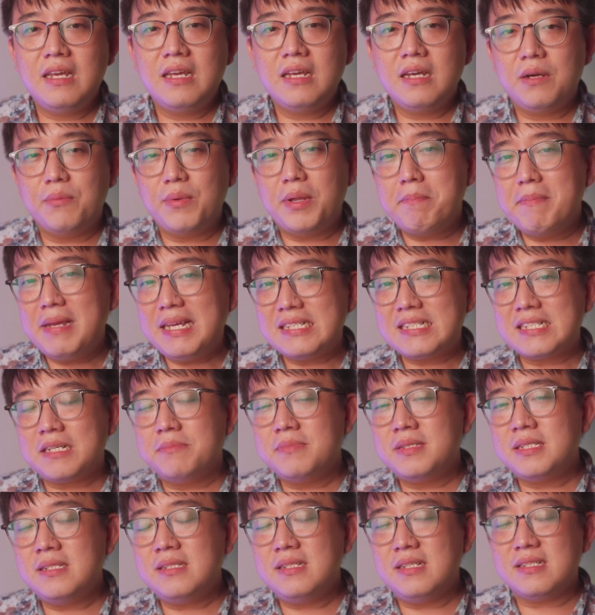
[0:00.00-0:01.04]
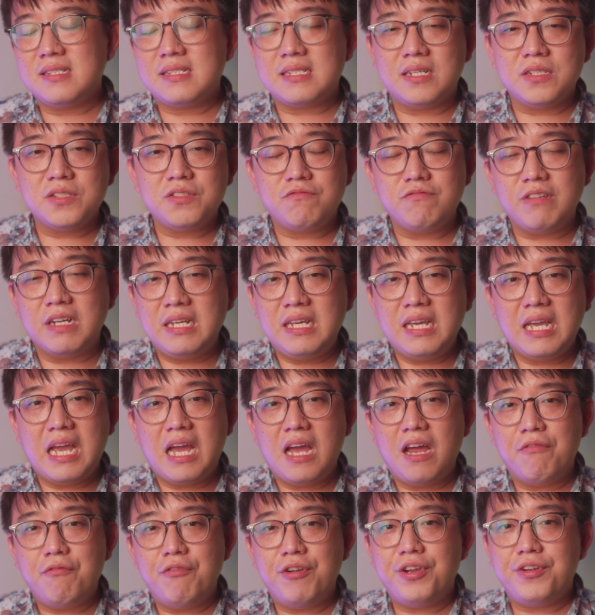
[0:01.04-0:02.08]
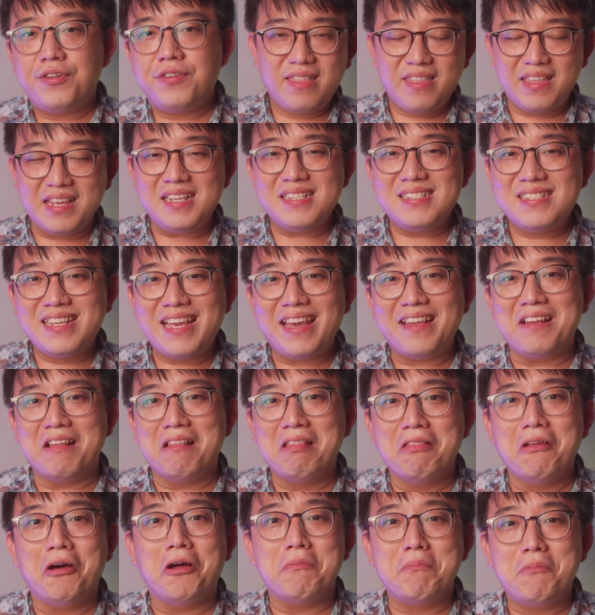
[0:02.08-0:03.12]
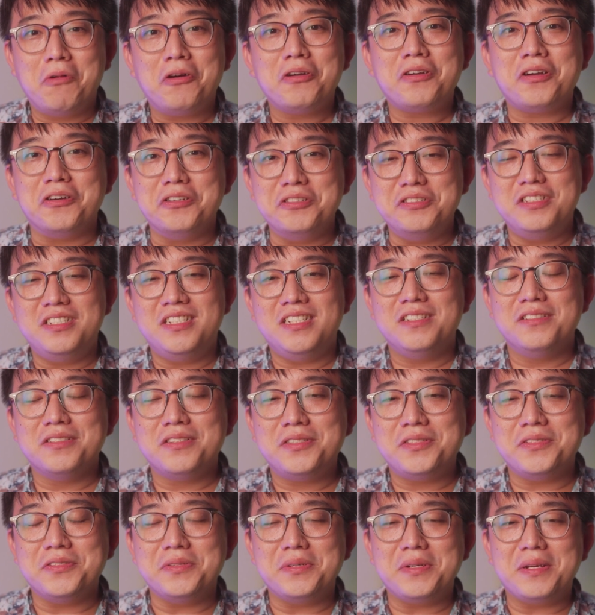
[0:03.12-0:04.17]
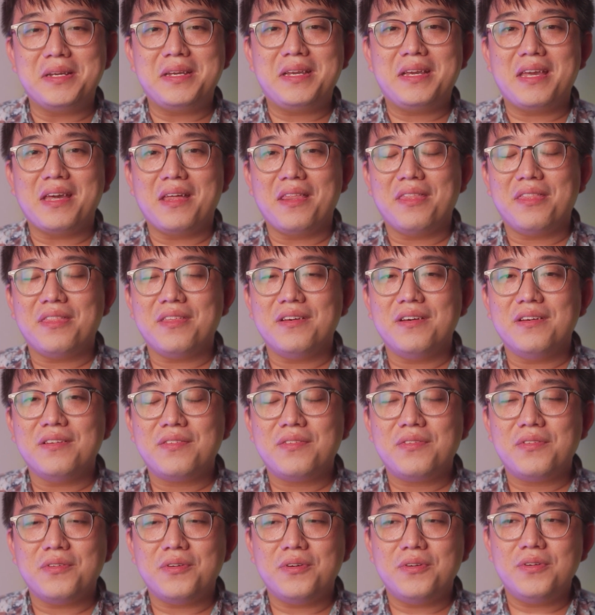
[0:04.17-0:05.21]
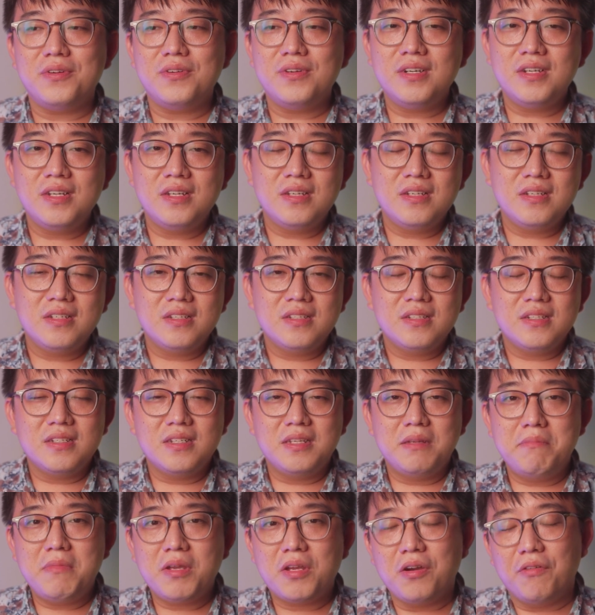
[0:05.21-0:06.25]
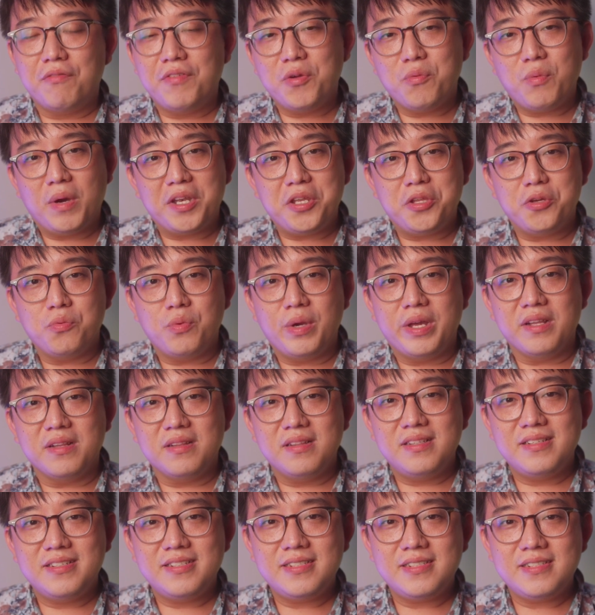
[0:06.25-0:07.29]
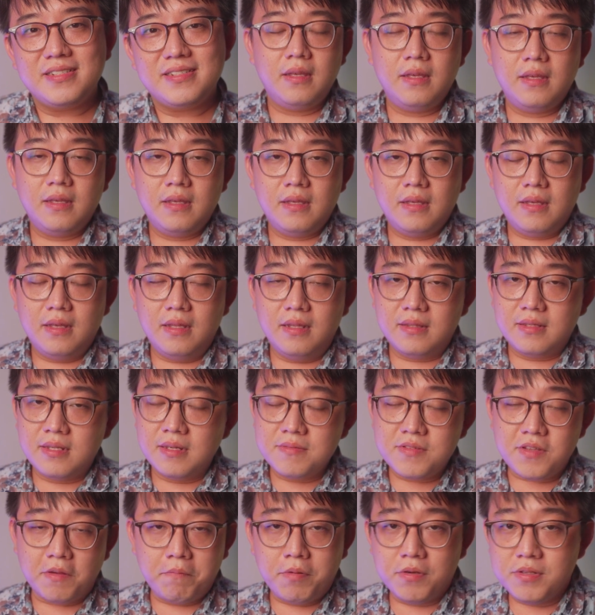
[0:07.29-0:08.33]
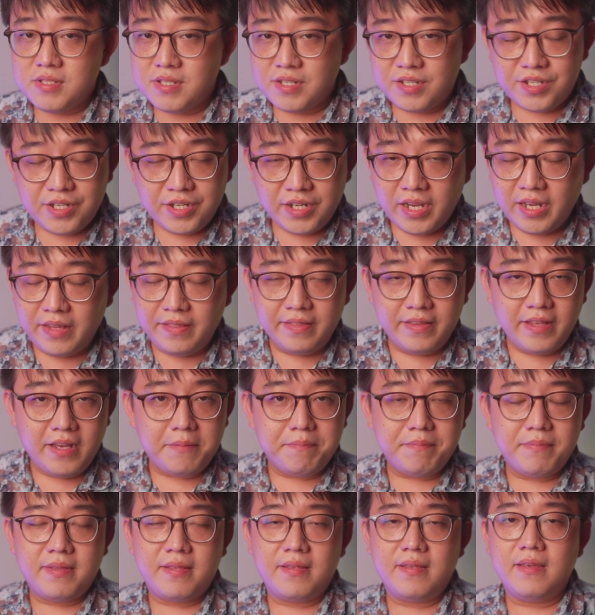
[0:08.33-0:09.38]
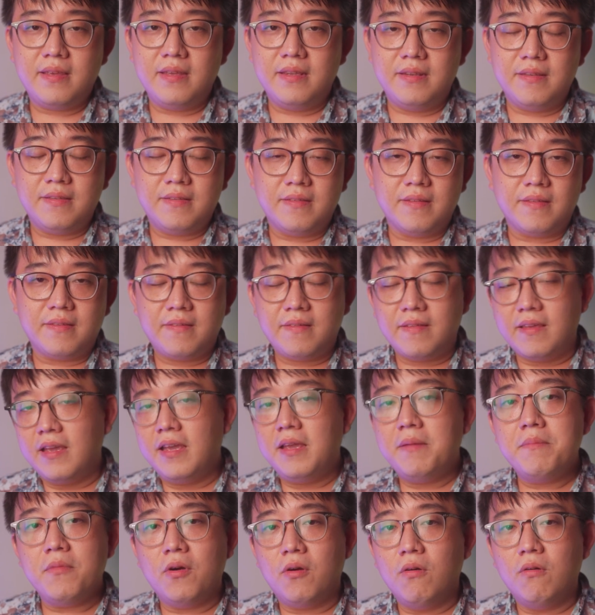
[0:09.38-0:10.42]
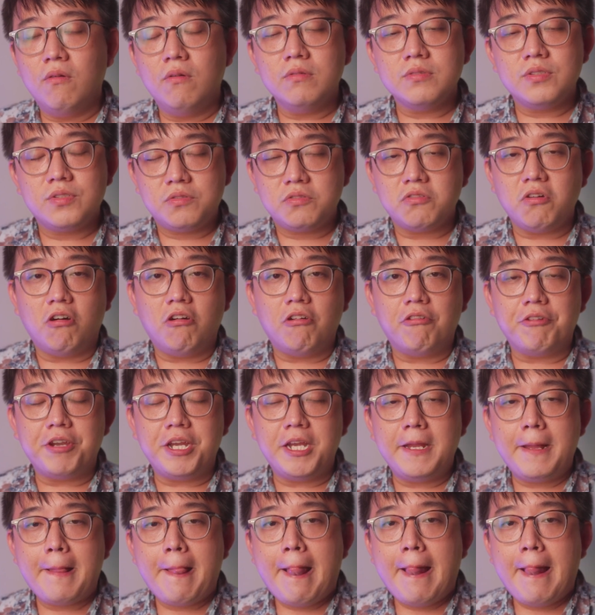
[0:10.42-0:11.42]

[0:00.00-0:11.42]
And when bass comes in, it sounds really average. Things get a lot more congealed together, so make of it what you will. In terms of positioning and depth, it is the same old story.